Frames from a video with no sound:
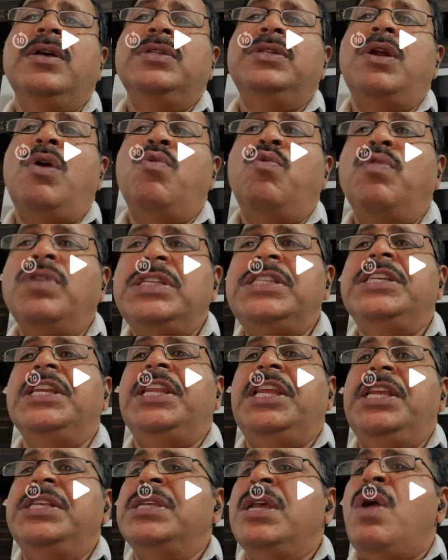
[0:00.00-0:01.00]
Now question
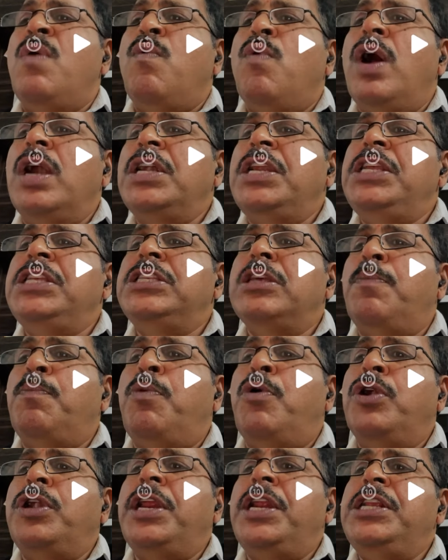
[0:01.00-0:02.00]
is, what is the
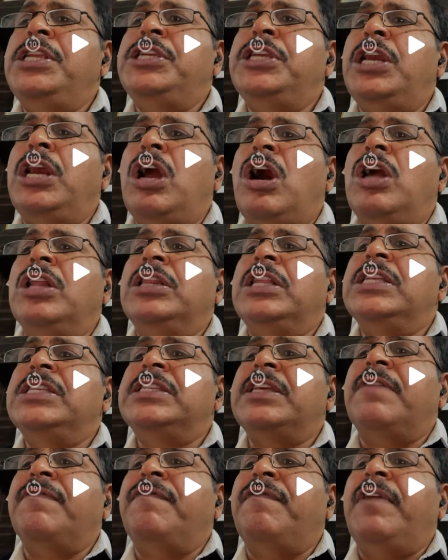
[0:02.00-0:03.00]
potential on the
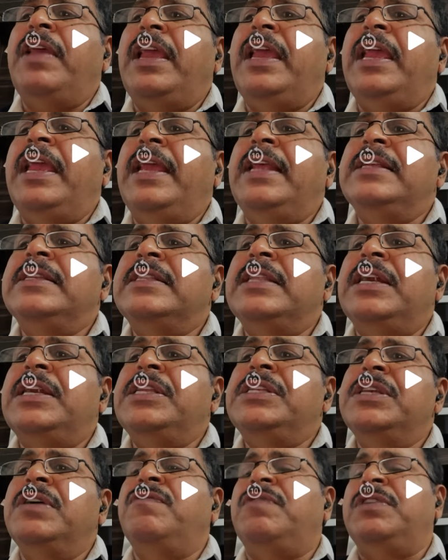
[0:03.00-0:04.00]
surface? That
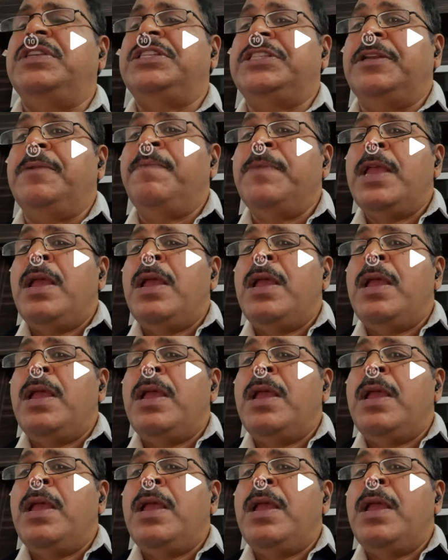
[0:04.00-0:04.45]
is the question.